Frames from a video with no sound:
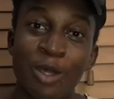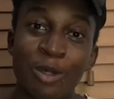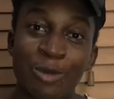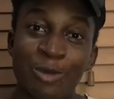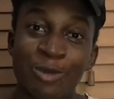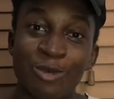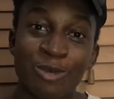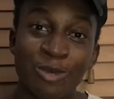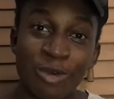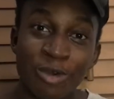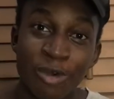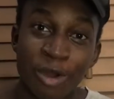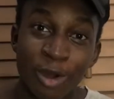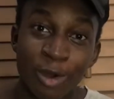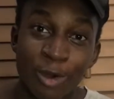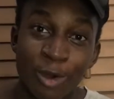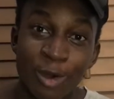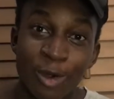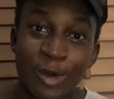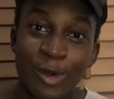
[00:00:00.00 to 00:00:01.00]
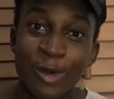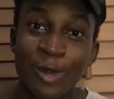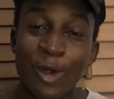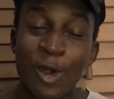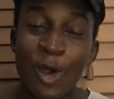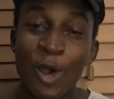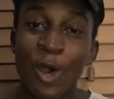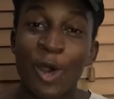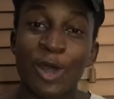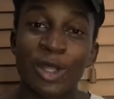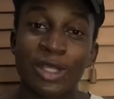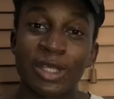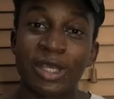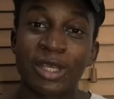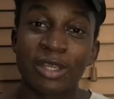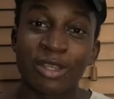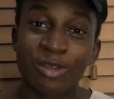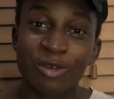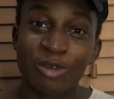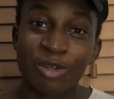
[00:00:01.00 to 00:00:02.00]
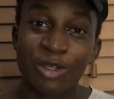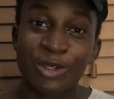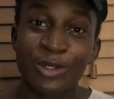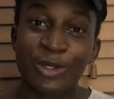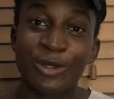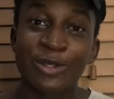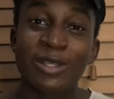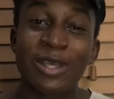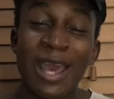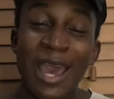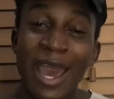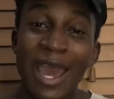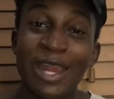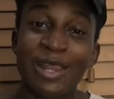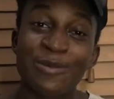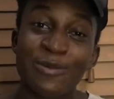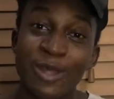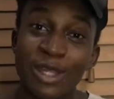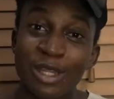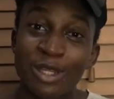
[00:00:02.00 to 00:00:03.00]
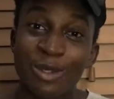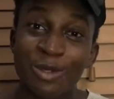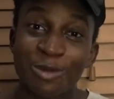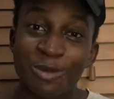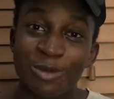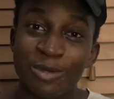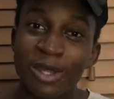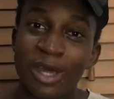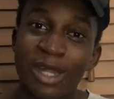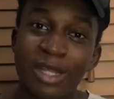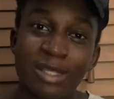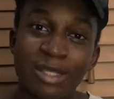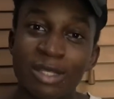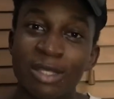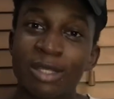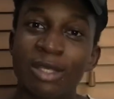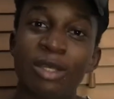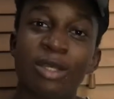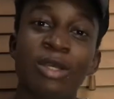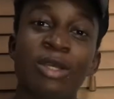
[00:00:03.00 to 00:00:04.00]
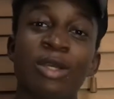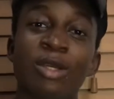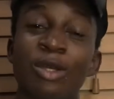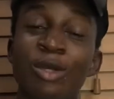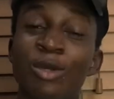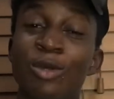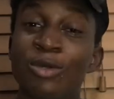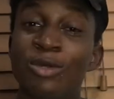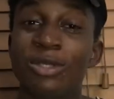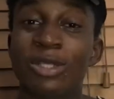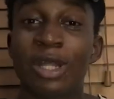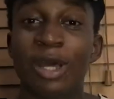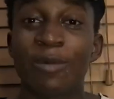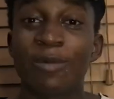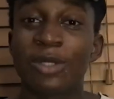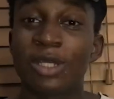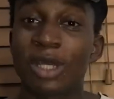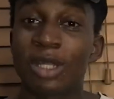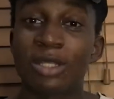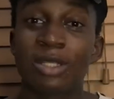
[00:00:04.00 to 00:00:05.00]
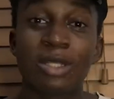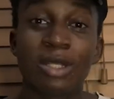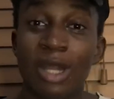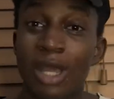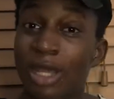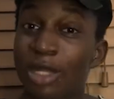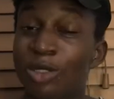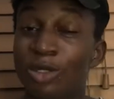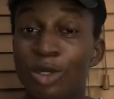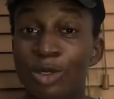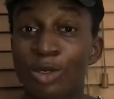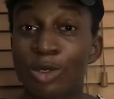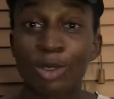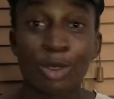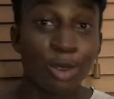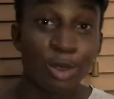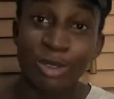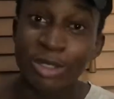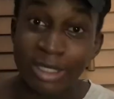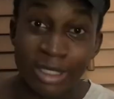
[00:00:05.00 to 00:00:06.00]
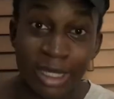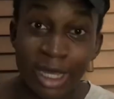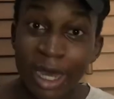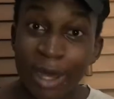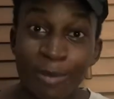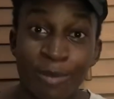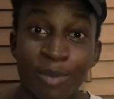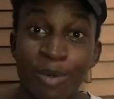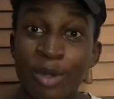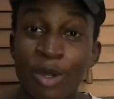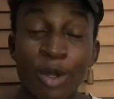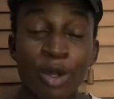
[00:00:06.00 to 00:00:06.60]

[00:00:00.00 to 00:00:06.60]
you screen record or you take a screenshot, and immediately you do that, close Snapchat. Like, just close the app,